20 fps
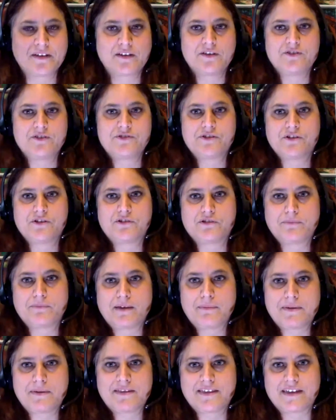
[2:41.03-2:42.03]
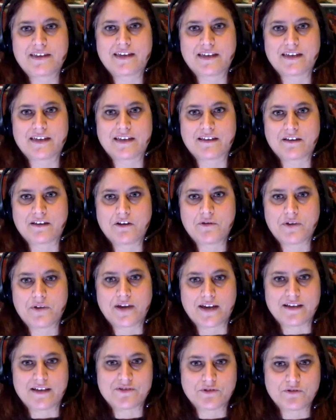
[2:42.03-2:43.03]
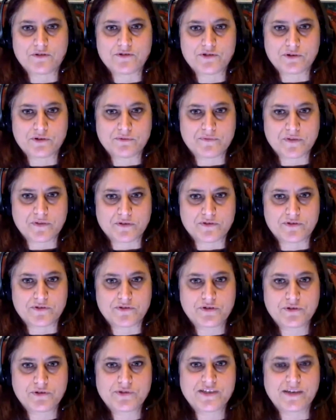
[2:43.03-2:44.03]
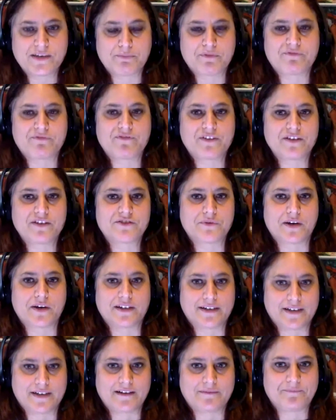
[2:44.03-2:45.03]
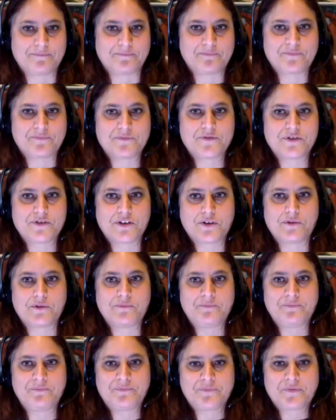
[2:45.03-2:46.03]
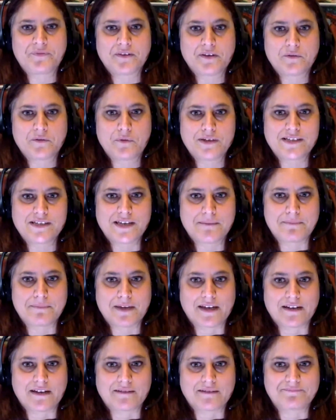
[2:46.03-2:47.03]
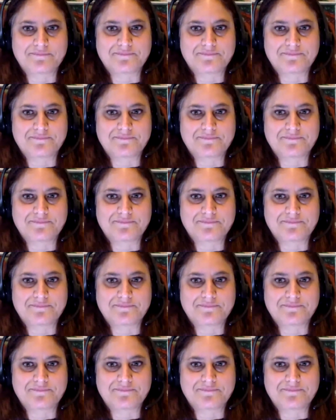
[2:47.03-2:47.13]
So you may be thinking, okay, so those are they're two separate fields right now. So what does that mean?